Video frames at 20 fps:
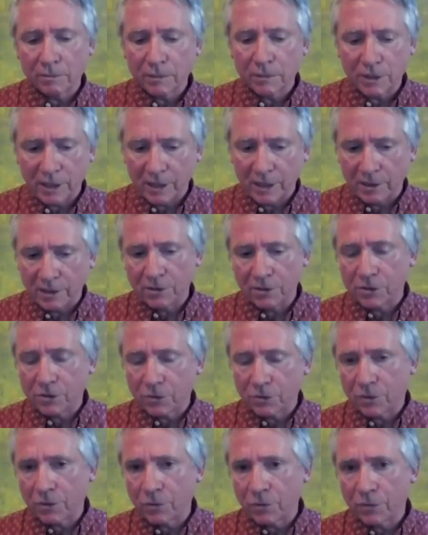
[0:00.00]
deans
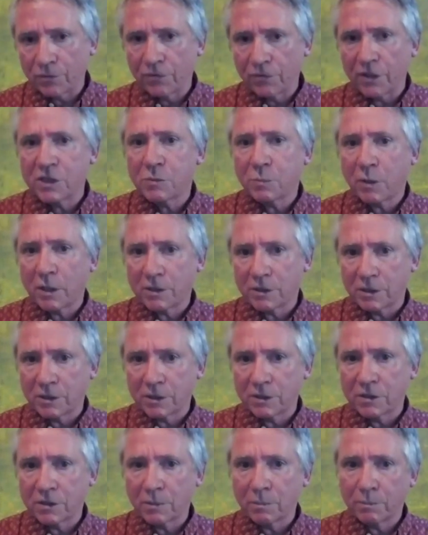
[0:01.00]
or vice
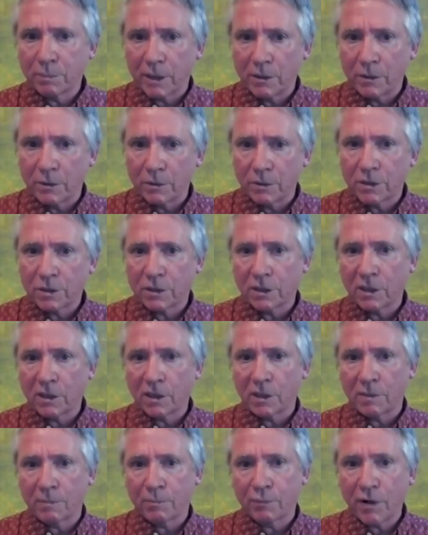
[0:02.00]
presidents about
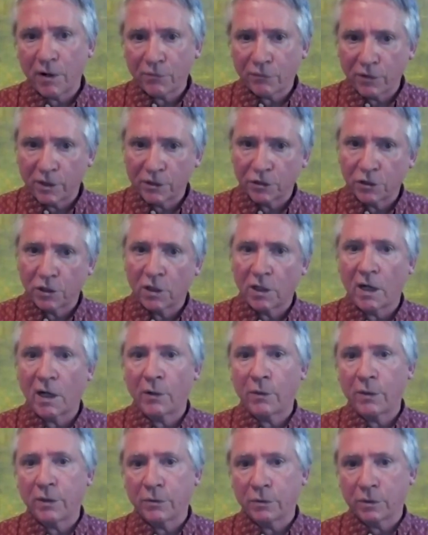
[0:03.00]
preferential
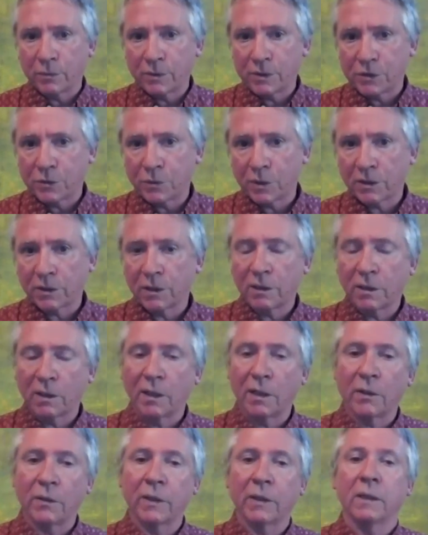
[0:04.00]
hiring or restricted
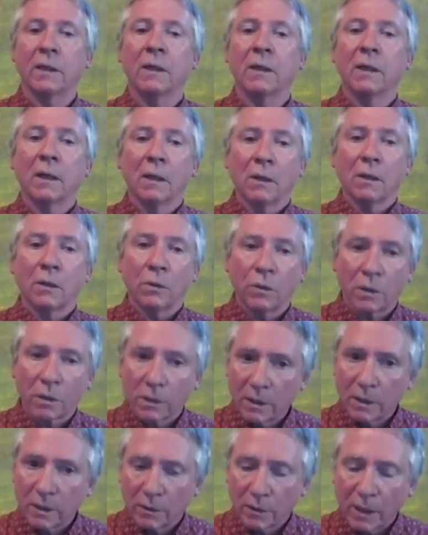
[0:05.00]
hiring,
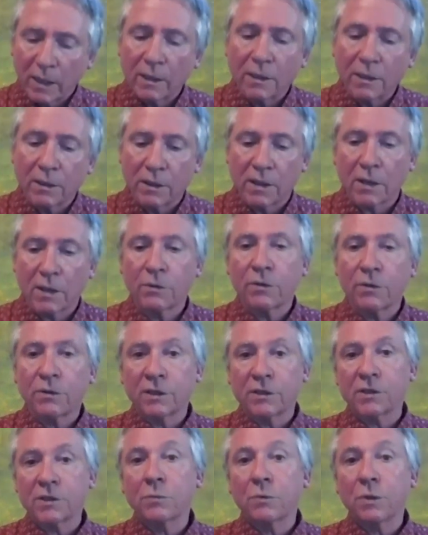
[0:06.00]
or any of the other
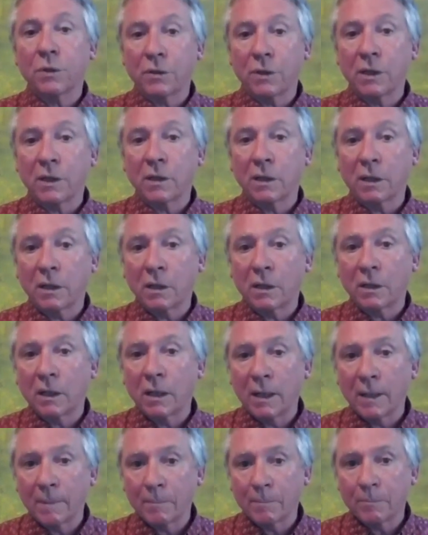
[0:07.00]
things that we think
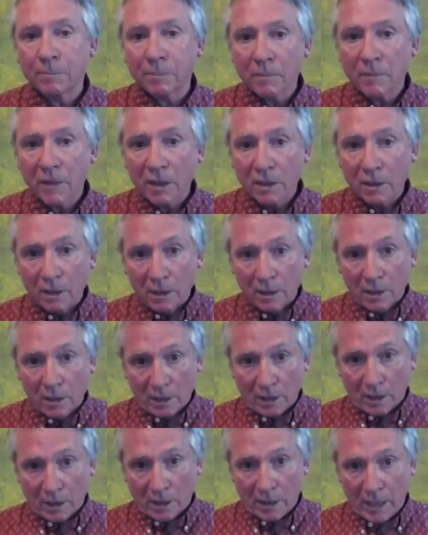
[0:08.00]
are
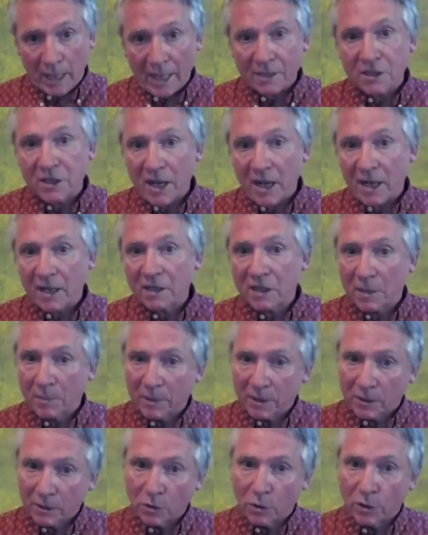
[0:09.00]

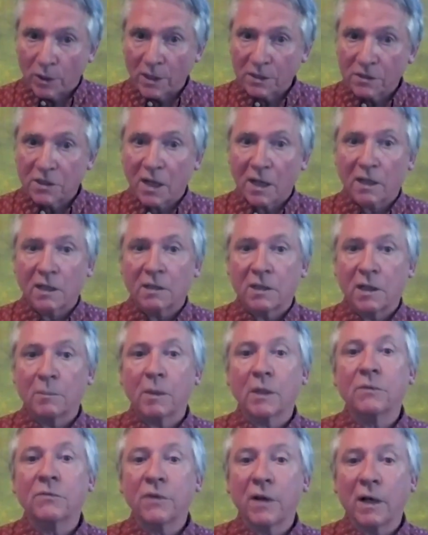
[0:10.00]
anti-academic, that go against
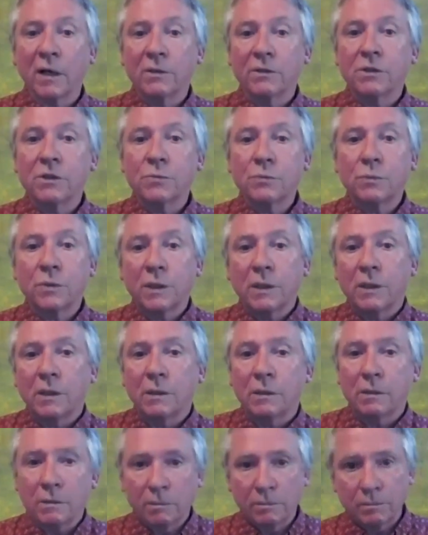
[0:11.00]
academic values,
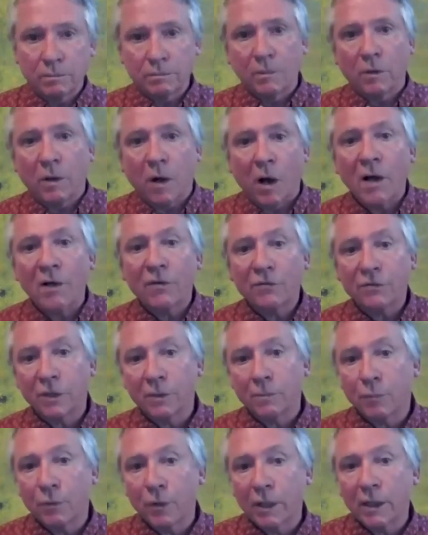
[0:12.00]
we
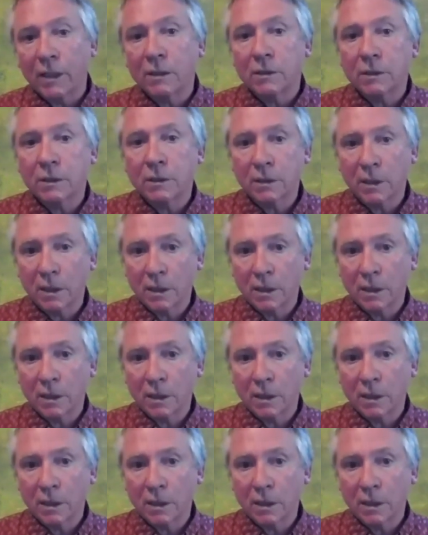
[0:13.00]
often bring it,